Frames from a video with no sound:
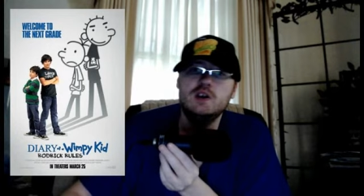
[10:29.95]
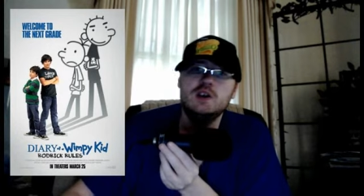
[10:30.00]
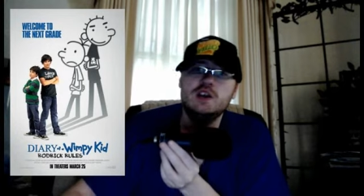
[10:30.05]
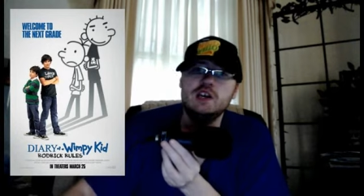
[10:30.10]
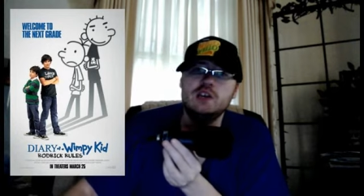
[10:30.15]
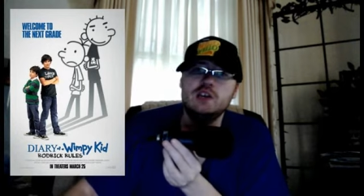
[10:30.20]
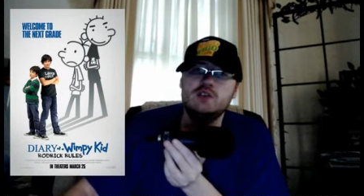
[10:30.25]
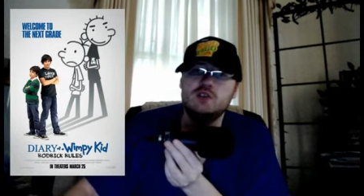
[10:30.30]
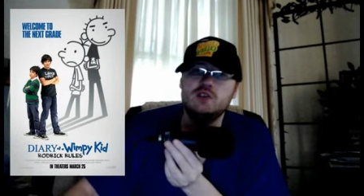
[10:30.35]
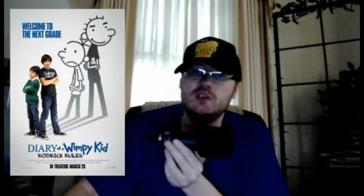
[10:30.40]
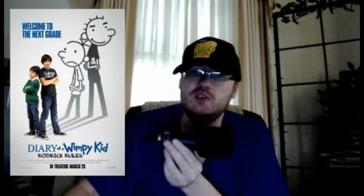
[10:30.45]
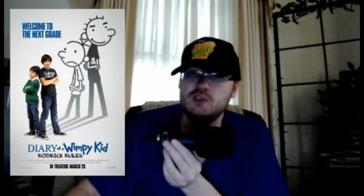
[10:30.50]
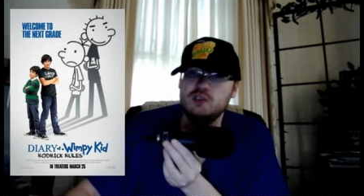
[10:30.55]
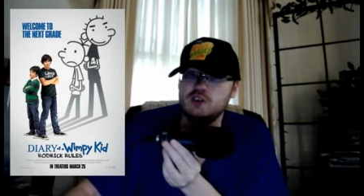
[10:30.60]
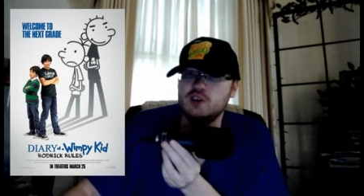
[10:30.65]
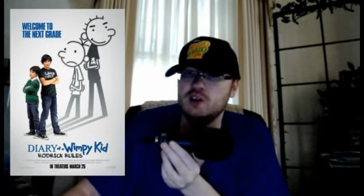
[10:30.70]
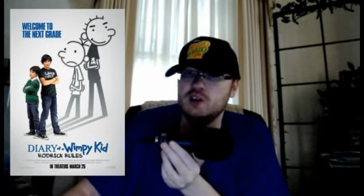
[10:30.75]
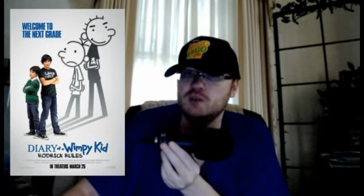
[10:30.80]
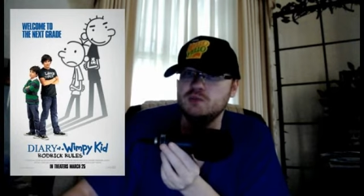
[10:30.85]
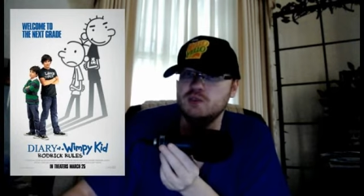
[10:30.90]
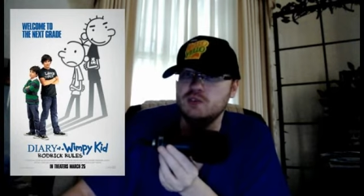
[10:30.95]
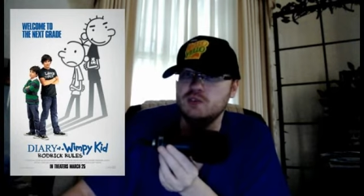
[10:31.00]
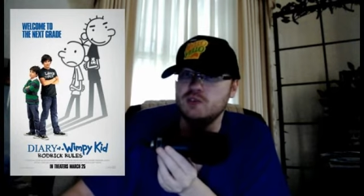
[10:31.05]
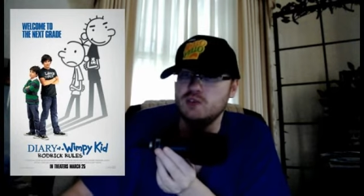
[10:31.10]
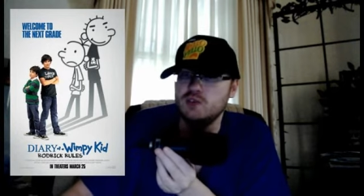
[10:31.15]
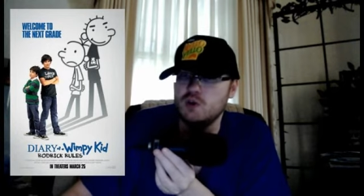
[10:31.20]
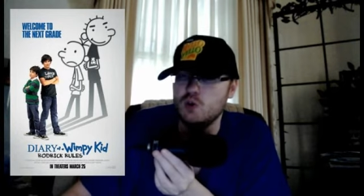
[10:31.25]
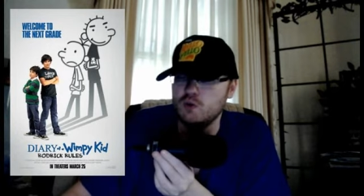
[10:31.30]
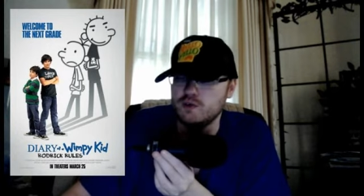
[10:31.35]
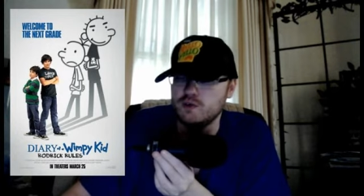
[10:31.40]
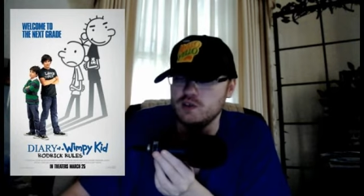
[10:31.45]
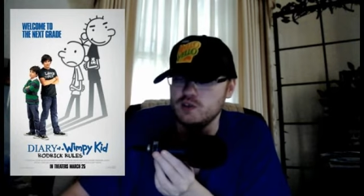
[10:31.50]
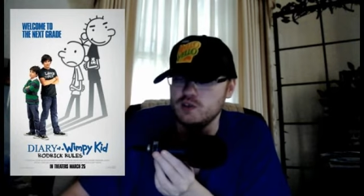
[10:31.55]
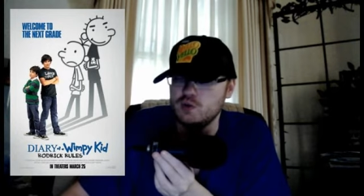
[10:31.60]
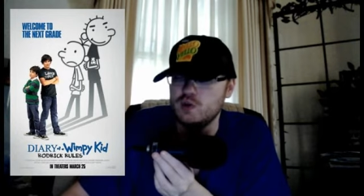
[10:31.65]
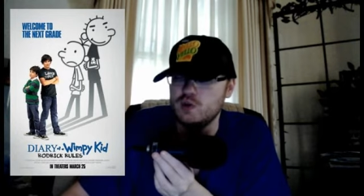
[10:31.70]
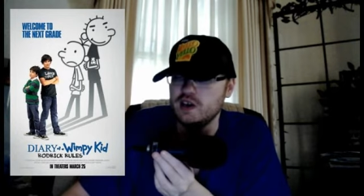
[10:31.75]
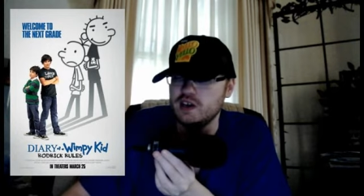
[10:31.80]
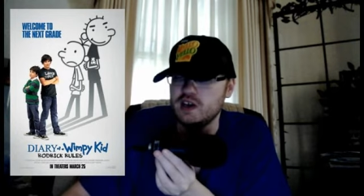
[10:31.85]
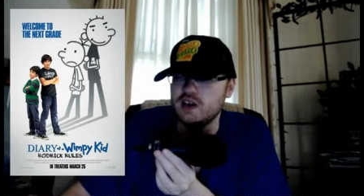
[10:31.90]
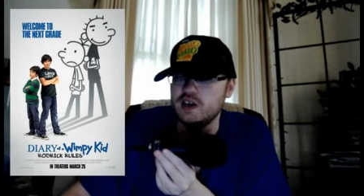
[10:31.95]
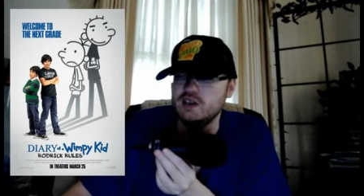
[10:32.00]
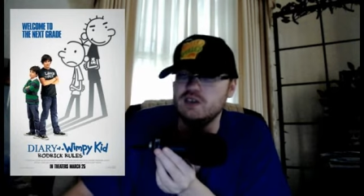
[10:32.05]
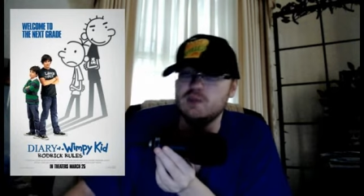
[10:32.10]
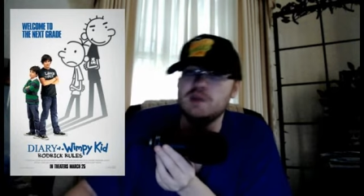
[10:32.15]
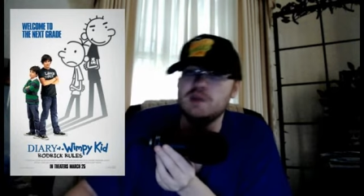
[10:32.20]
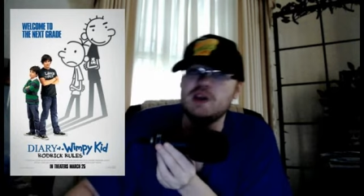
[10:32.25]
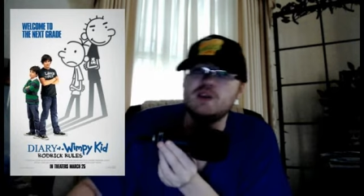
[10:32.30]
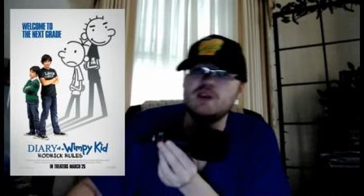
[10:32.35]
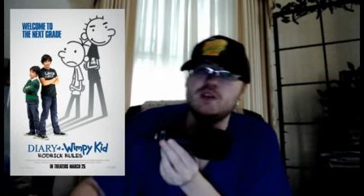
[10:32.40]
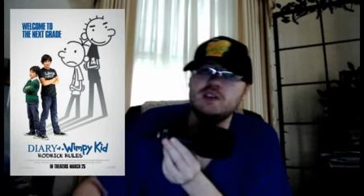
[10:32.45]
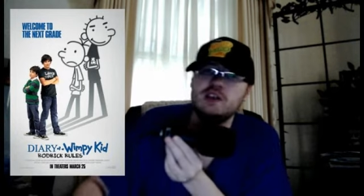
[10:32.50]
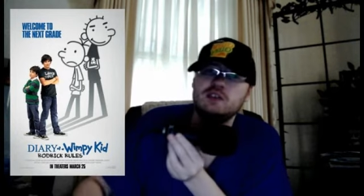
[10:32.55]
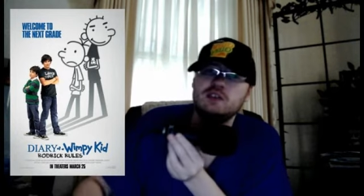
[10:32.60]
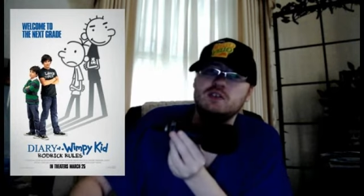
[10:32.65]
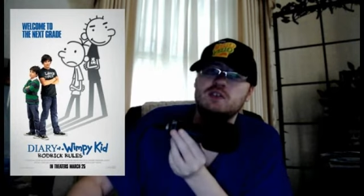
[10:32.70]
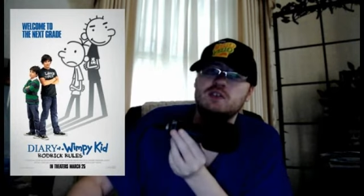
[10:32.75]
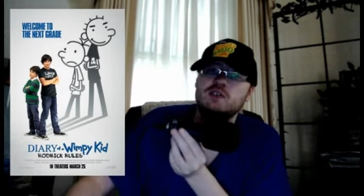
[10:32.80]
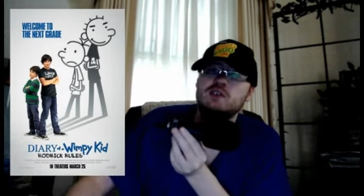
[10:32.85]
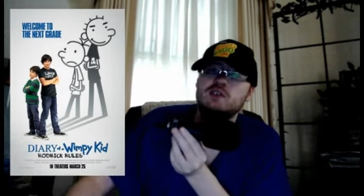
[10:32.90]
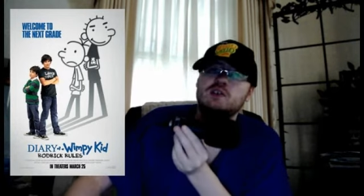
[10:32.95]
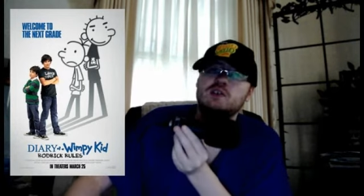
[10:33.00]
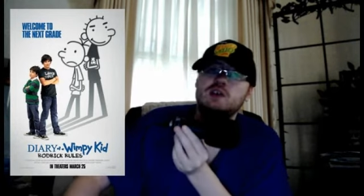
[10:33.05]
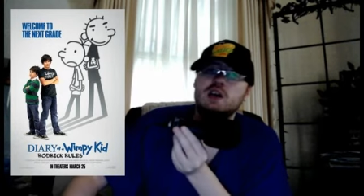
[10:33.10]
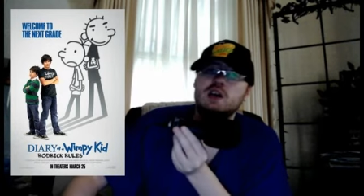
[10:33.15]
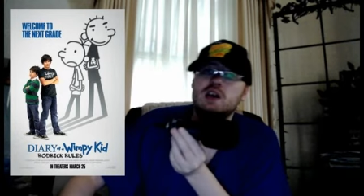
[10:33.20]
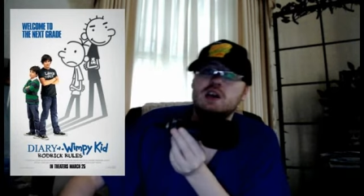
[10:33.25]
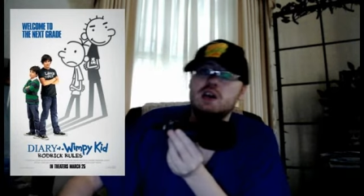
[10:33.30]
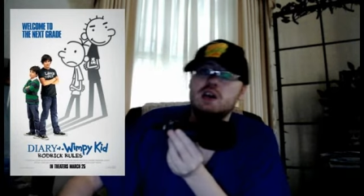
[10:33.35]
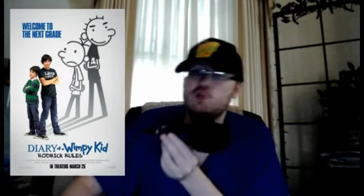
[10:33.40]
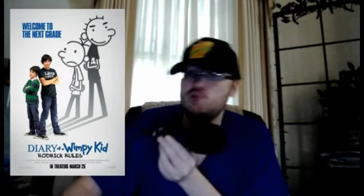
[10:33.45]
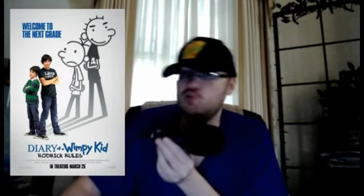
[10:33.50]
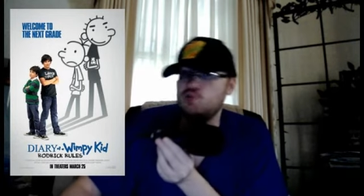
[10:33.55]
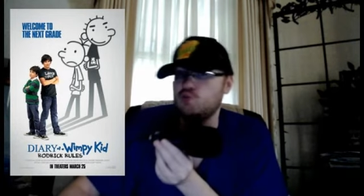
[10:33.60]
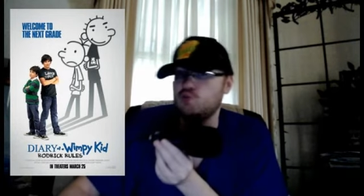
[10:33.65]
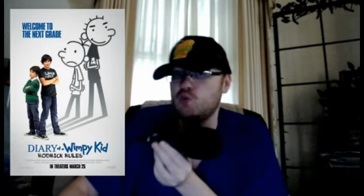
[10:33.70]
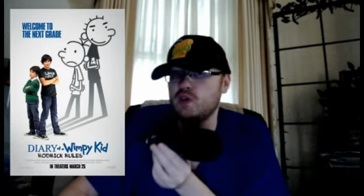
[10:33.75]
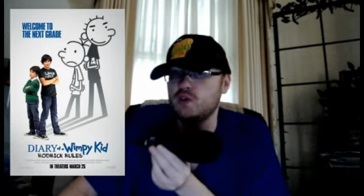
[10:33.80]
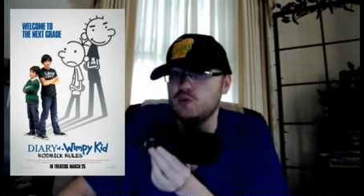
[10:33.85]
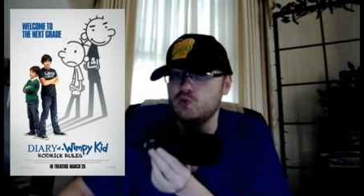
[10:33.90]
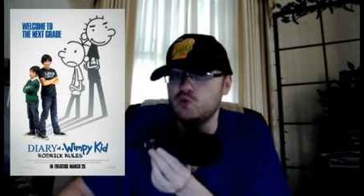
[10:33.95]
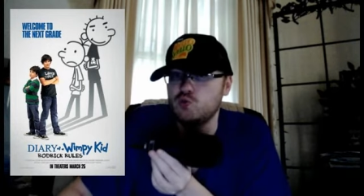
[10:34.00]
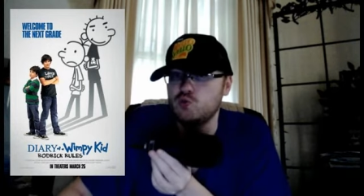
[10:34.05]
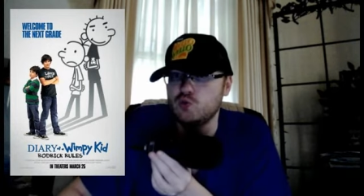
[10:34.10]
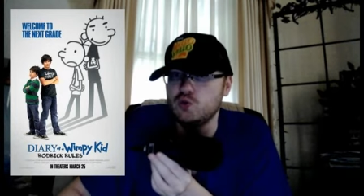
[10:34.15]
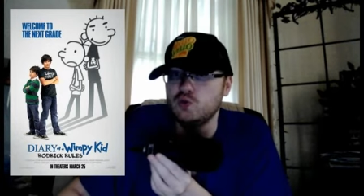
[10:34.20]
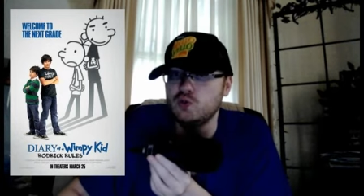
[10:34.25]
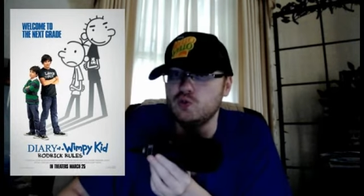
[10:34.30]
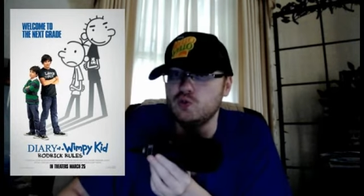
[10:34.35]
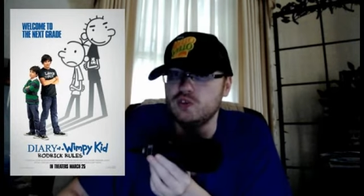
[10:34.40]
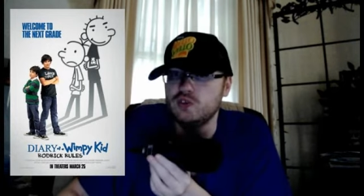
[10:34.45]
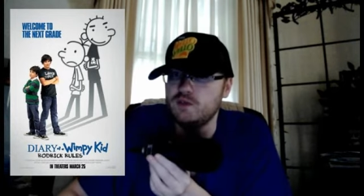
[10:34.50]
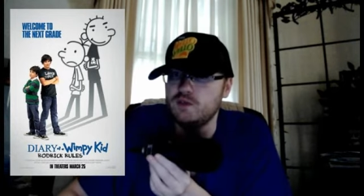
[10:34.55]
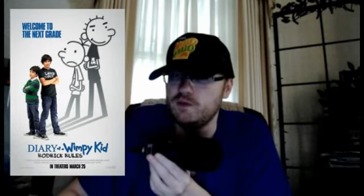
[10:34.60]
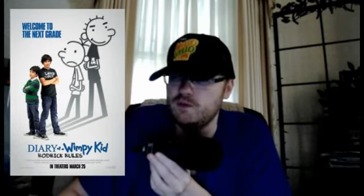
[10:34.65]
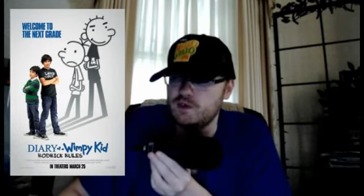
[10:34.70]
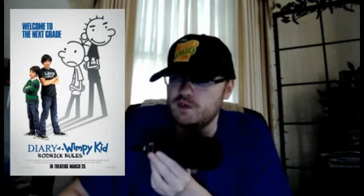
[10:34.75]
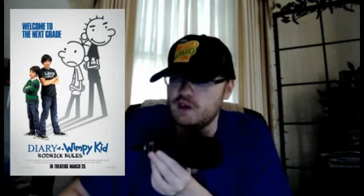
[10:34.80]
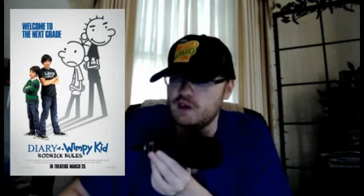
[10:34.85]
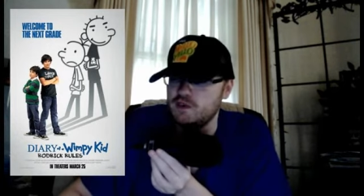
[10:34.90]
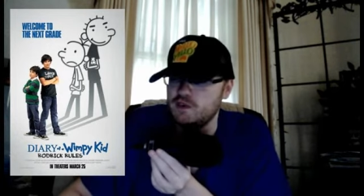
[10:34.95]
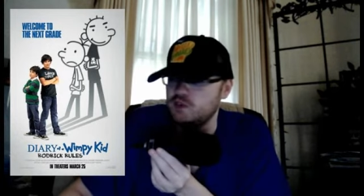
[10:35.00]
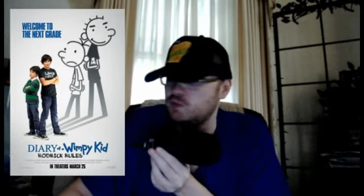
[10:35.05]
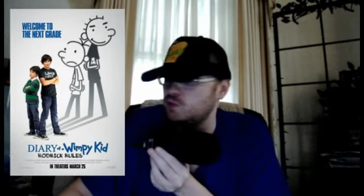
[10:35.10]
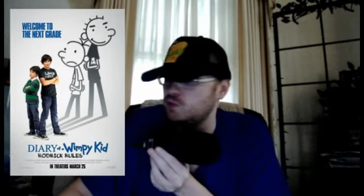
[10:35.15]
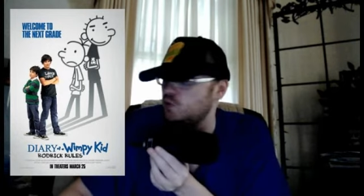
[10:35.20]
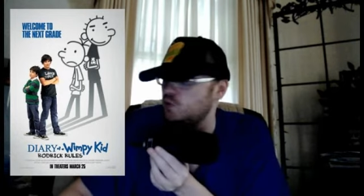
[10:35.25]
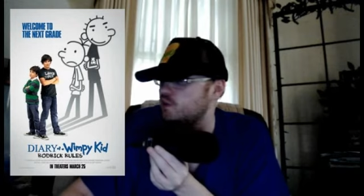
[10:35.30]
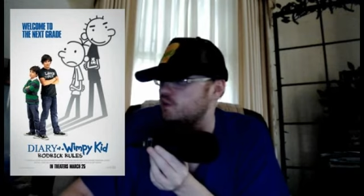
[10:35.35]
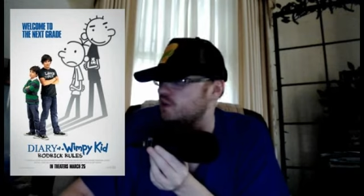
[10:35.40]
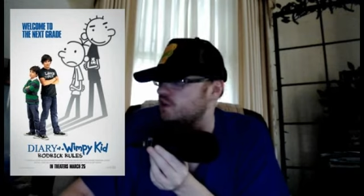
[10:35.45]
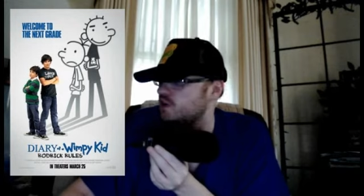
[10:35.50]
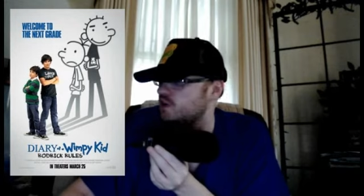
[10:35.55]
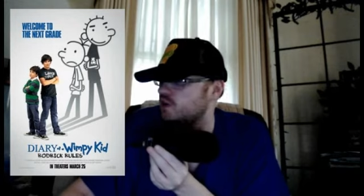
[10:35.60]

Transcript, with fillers: Easily succumbs over you, I guess. Apparently that's the one of the rules of, of this movie.